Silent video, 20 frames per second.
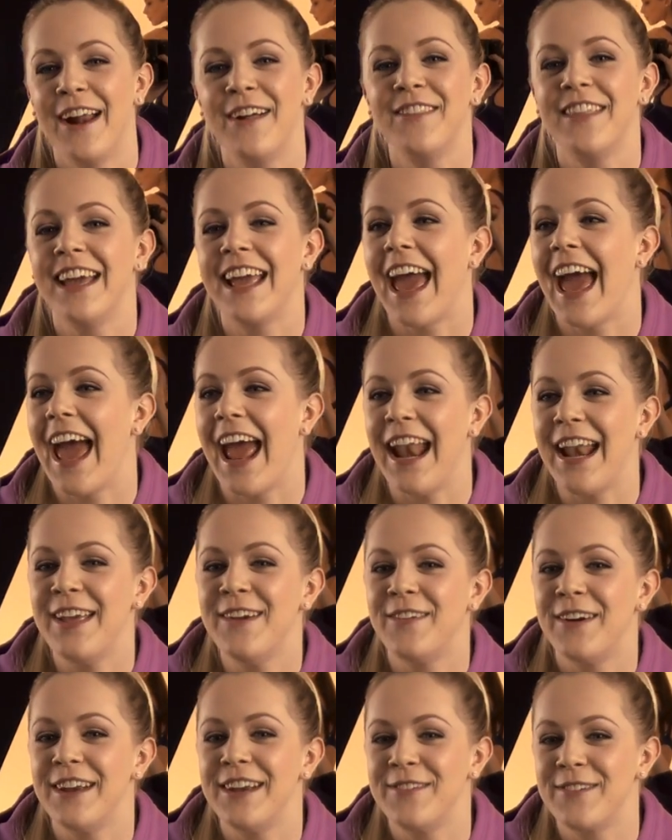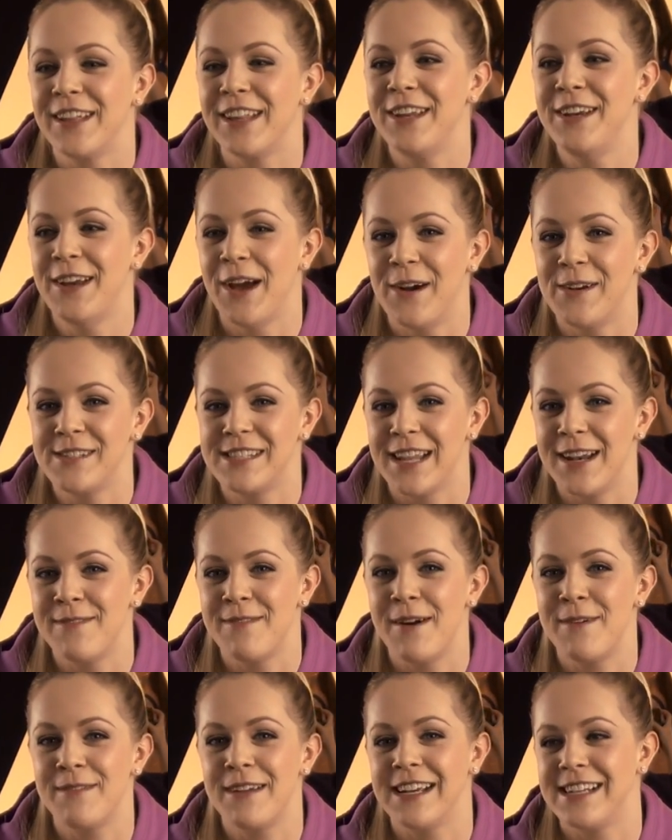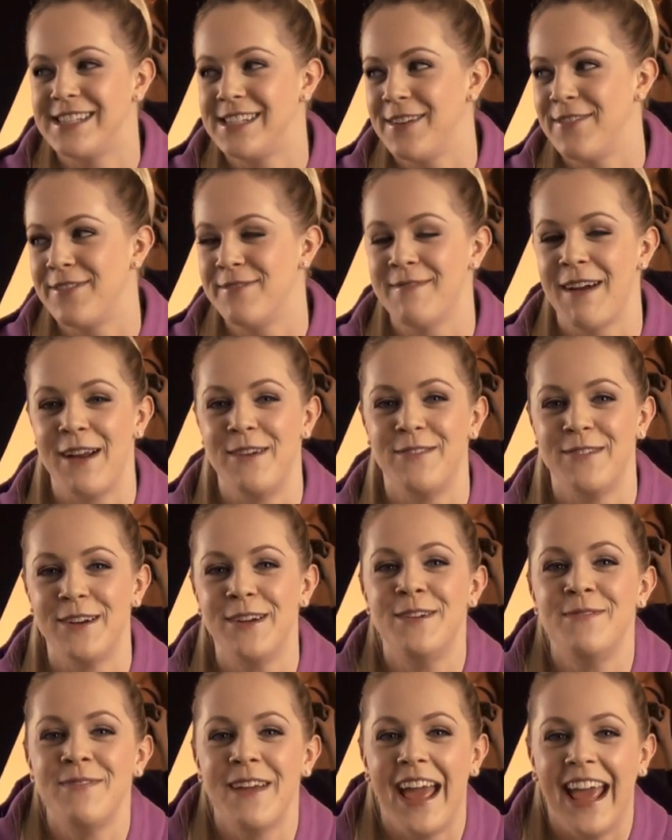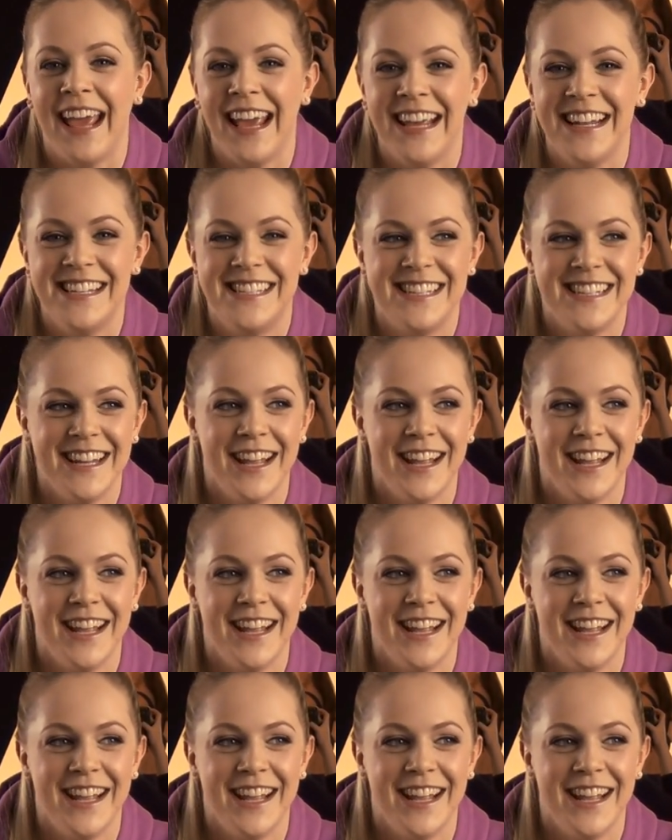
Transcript: don't think anyone really knows that about me except for my roommate.